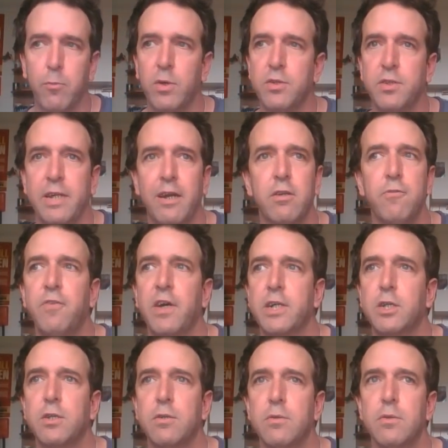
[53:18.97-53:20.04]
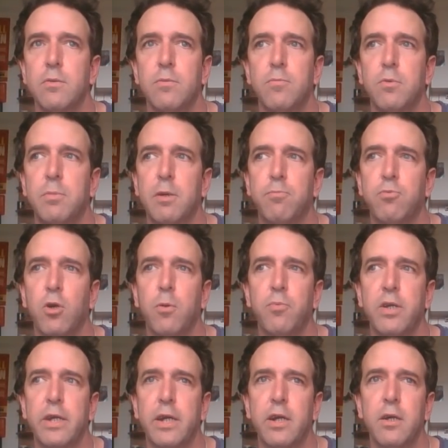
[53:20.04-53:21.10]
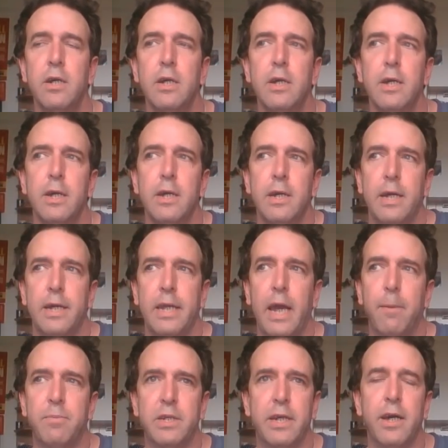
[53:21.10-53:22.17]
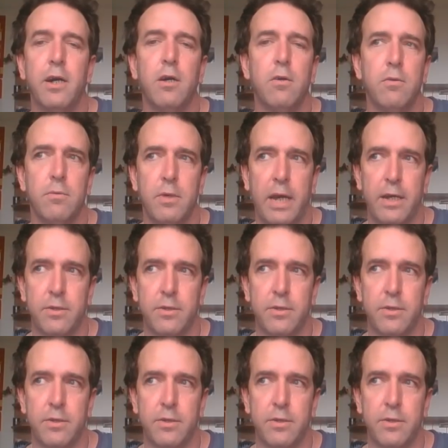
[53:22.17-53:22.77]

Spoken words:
what sound effects would be appropriate here. And Abdiel